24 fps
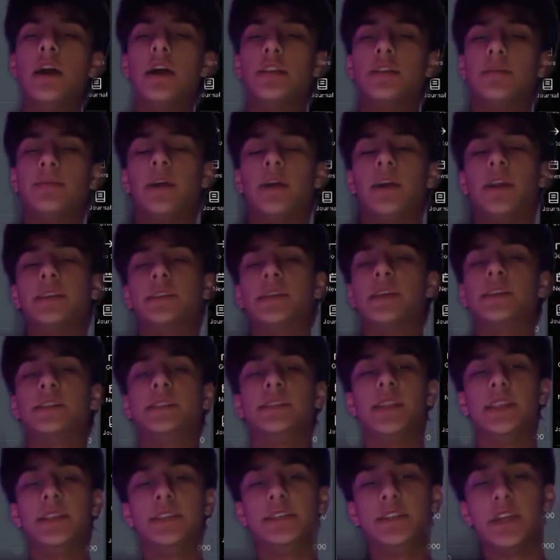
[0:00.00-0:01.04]
To be honest, I just
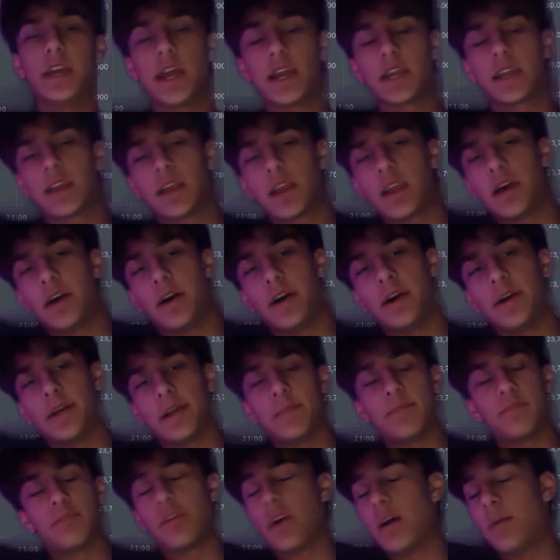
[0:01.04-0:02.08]
didn't check. I
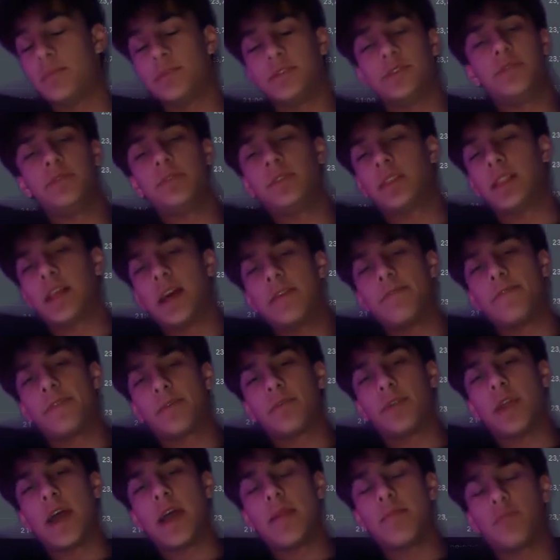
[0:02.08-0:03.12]
promise you in the live, like
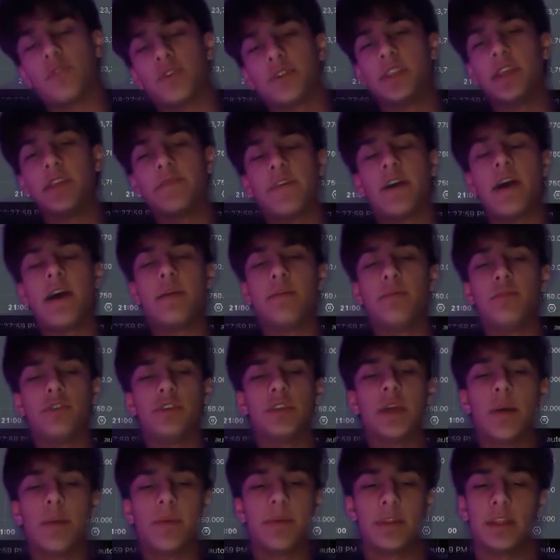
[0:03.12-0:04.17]
when I had more, if I had more
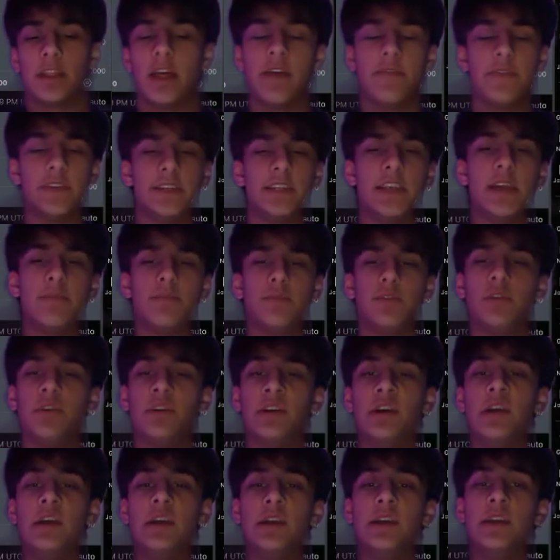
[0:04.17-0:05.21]
time on the live example,
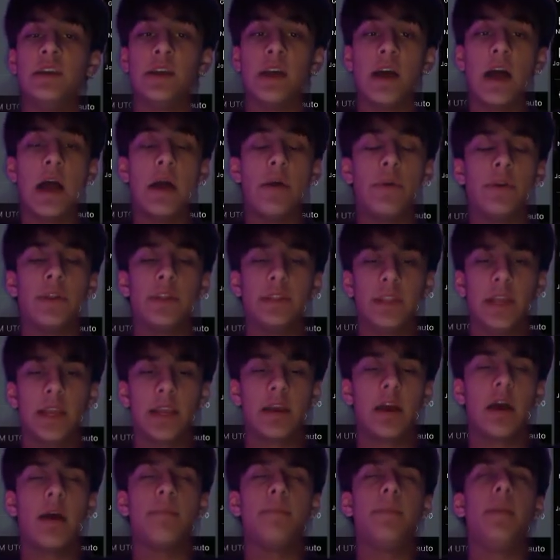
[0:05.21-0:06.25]
I would have like.
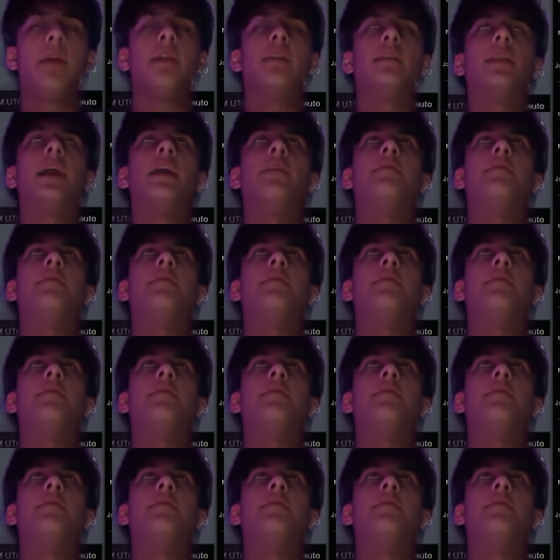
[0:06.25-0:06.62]
I'm not a live